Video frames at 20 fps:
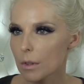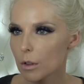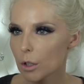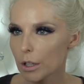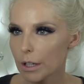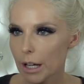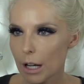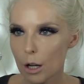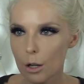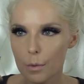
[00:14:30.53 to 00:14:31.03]

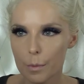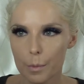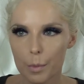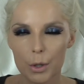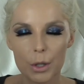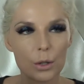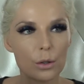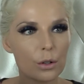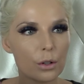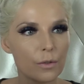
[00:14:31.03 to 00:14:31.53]
look how
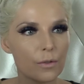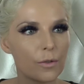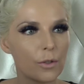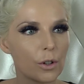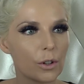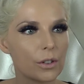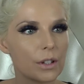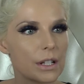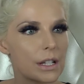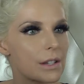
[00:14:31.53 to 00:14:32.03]

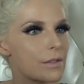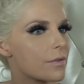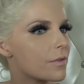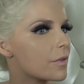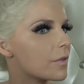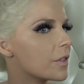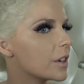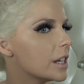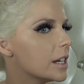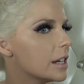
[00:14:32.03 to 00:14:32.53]
beautiful this
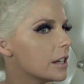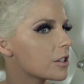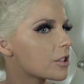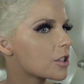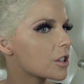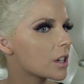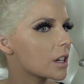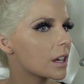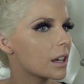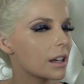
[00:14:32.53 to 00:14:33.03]

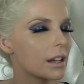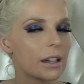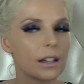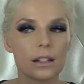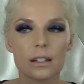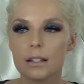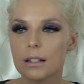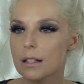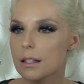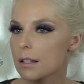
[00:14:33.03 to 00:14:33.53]
finish
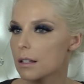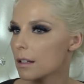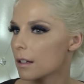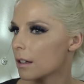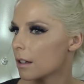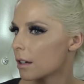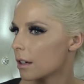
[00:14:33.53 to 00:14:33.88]
is.